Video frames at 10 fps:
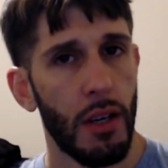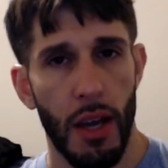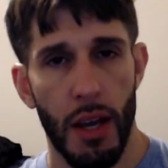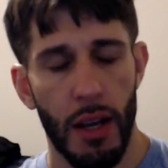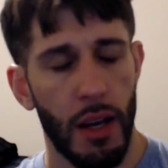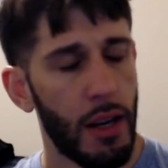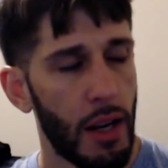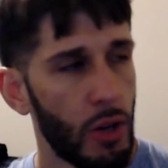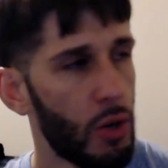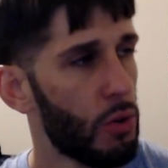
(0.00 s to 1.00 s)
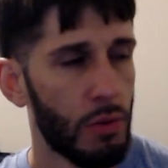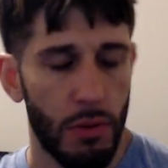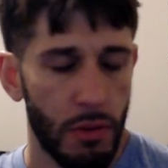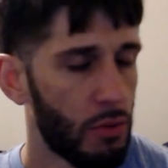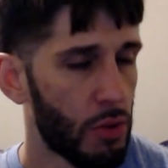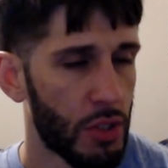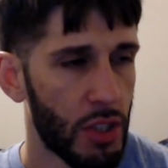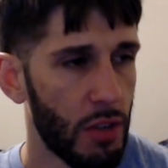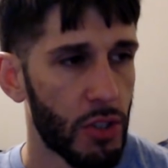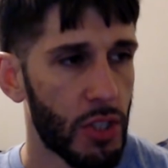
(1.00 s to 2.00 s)
And I know
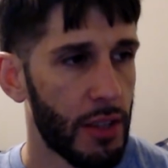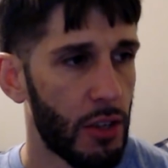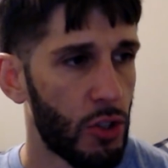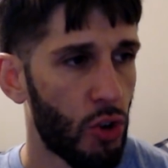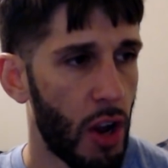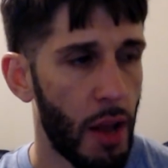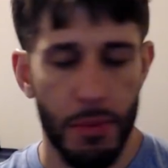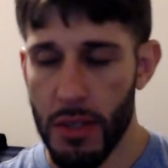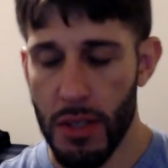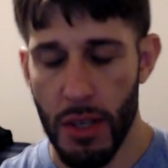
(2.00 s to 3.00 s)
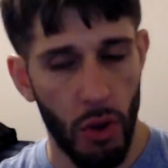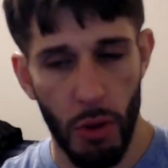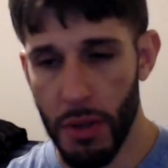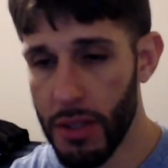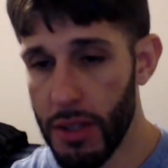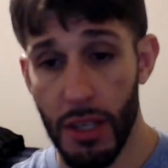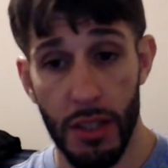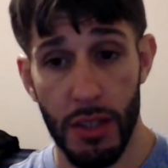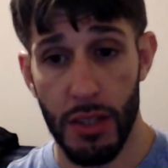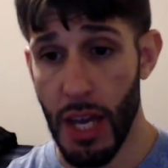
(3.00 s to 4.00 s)
receivers had their drops and all, but
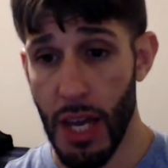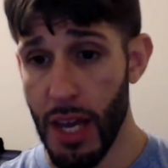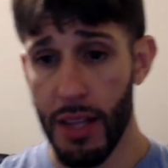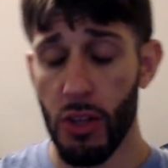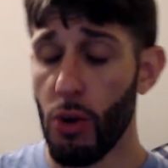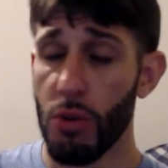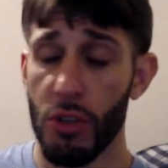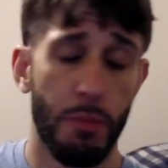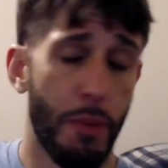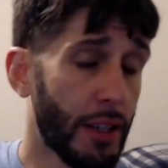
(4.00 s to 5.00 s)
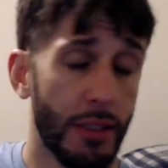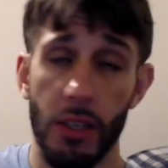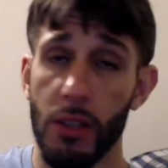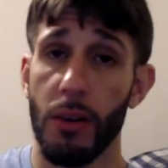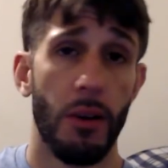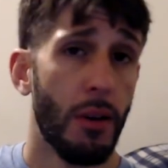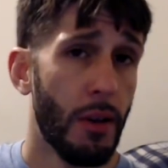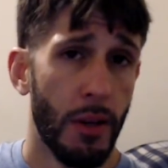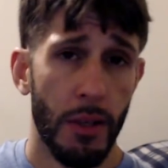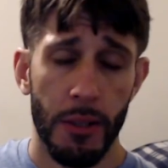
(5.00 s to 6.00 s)
they had no respect either.
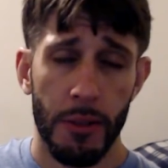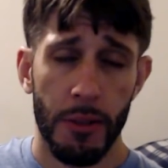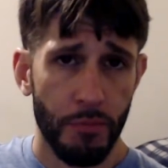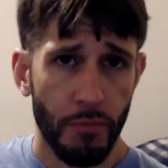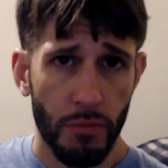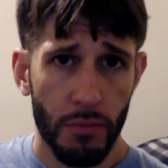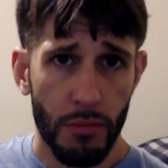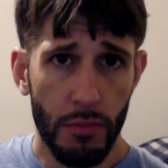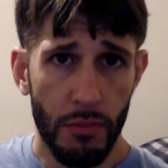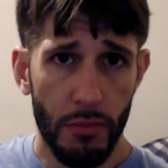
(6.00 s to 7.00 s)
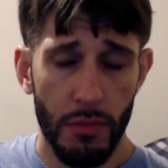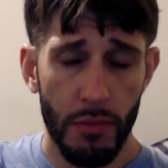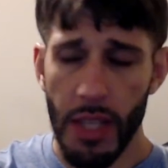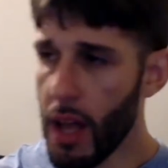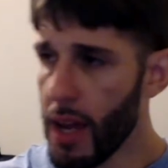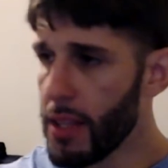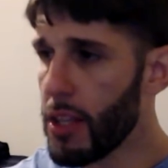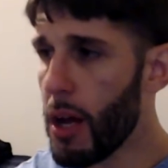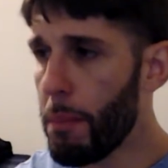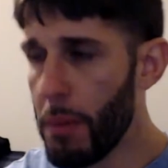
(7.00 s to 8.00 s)
They lined
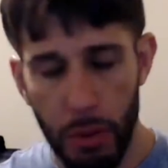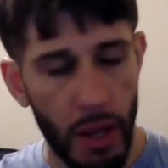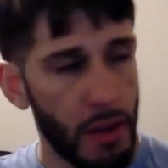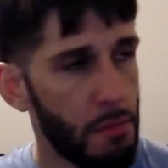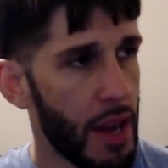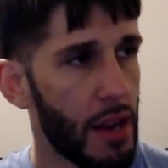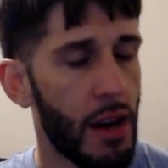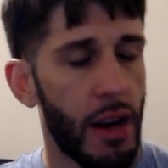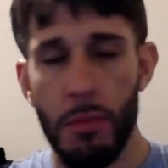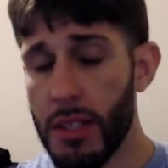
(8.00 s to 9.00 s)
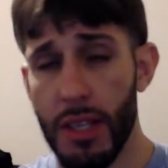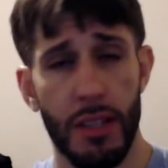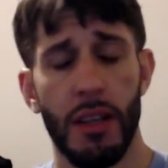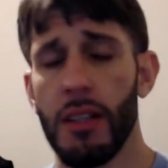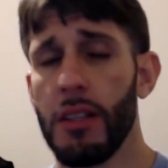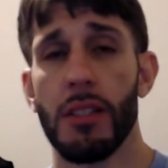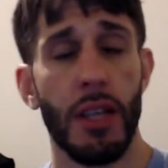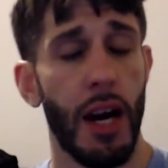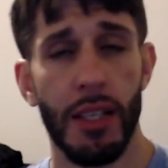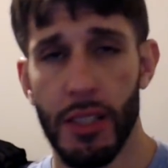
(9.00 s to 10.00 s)
up and played man on him and said, none of these
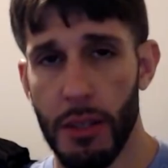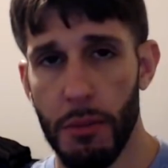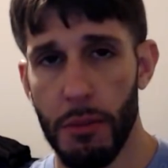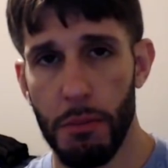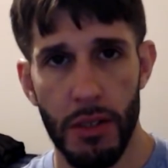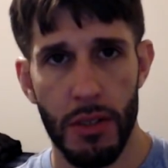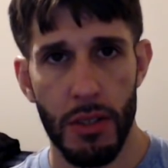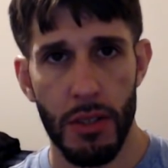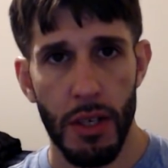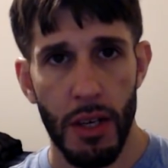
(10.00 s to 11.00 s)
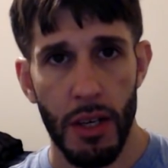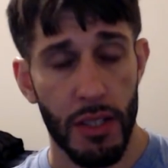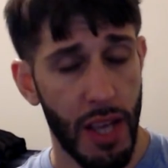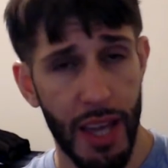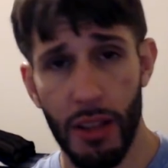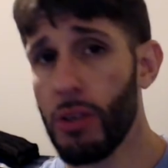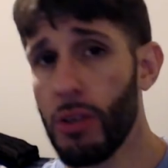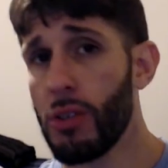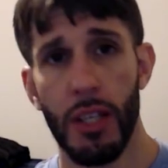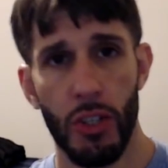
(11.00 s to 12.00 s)
guys can beat us. Zay looks
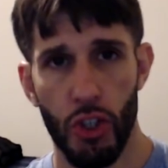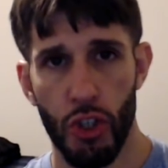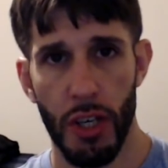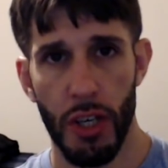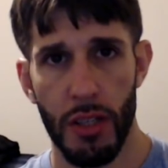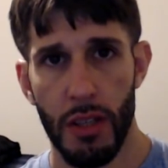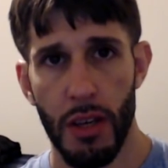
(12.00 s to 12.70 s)
like shit.